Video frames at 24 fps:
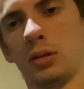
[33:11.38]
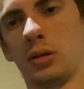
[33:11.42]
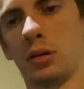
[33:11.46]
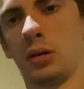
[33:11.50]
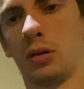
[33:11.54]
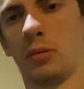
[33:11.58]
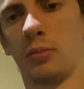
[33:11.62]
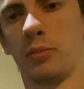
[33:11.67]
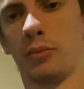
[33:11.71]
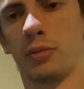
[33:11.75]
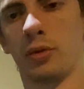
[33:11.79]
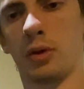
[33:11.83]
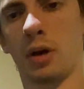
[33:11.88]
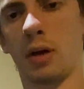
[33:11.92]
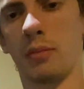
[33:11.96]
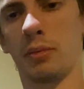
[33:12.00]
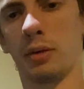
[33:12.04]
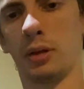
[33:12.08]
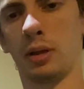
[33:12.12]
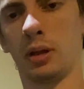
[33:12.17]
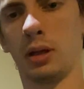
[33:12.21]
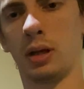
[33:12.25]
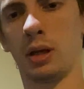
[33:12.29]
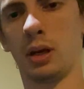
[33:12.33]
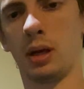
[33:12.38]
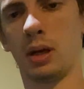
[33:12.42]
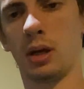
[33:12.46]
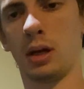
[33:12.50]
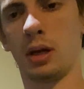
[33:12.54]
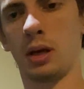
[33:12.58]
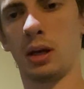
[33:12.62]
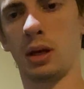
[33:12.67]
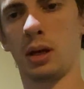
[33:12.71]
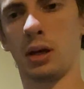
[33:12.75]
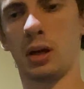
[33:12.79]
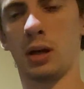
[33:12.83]
so properly,
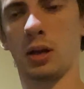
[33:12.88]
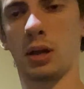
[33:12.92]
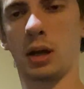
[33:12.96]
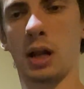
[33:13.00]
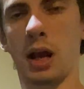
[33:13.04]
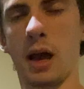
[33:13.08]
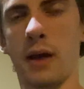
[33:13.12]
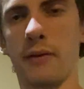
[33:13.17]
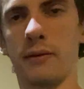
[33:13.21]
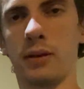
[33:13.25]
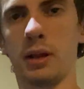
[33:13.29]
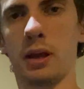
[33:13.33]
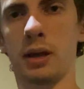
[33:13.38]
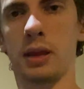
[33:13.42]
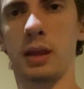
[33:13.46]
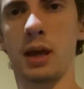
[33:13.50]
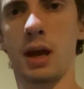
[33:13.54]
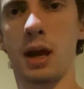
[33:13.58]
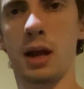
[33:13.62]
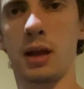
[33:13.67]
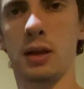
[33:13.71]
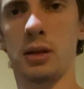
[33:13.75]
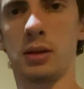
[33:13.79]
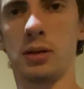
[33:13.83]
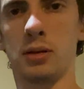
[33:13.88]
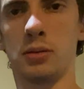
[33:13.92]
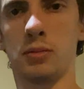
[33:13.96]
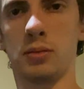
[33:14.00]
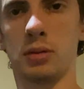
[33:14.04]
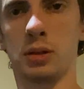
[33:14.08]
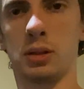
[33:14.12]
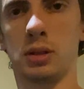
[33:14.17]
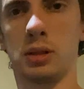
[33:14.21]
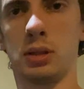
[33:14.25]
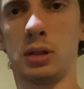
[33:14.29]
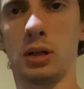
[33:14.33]
you can have it like that, where
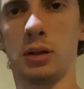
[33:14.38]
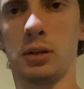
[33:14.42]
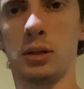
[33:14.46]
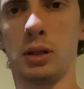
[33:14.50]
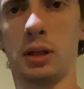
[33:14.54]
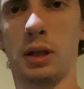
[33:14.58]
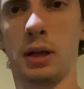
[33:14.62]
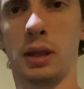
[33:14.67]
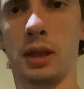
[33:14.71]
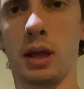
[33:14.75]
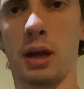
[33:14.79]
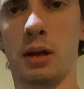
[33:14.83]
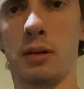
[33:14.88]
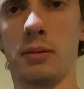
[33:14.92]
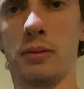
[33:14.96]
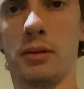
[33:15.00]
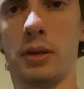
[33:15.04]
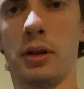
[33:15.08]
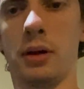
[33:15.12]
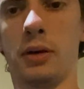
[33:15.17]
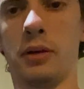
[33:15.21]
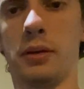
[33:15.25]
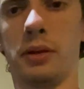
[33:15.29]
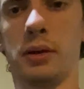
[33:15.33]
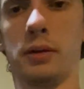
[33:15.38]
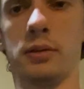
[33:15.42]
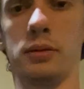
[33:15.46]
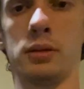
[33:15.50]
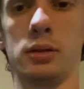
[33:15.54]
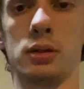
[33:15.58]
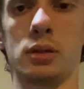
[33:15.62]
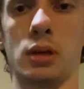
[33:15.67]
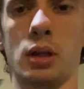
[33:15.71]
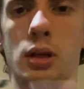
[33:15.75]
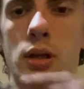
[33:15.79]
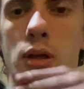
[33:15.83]
it's tilted like that, with all that
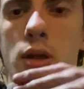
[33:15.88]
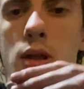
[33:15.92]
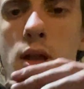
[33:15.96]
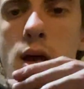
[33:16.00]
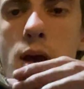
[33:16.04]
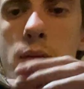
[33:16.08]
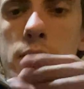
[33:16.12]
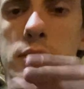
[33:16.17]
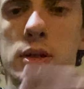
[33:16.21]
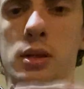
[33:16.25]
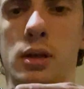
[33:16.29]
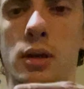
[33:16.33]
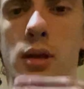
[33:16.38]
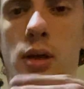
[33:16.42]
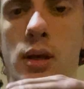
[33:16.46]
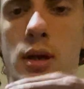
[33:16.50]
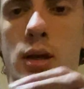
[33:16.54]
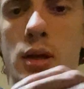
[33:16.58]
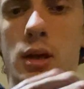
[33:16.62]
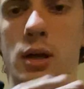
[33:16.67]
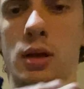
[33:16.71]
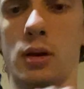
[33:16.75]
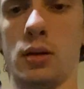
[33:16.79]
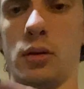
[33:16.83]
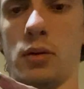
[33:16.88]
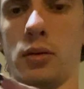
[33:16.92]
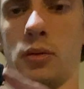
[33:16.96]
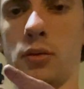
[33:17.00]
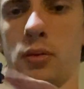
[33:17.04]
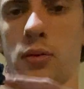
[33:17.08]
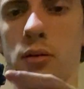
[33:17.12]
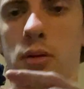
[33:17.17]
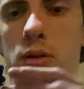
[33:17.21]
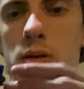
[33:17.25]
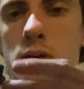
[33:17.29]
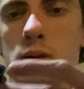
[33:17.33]
it's going to collapse.
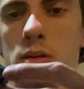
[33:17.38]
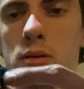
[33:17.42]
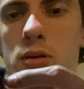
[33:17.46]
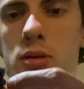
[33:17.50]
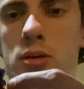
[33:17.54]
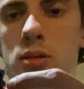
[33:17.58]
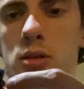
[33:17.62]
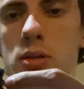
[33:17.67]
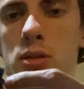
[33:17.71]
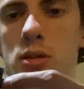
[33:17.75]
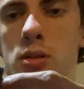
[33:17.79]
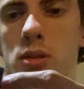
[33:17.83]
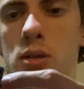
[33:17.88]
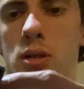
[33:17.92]
Or you can just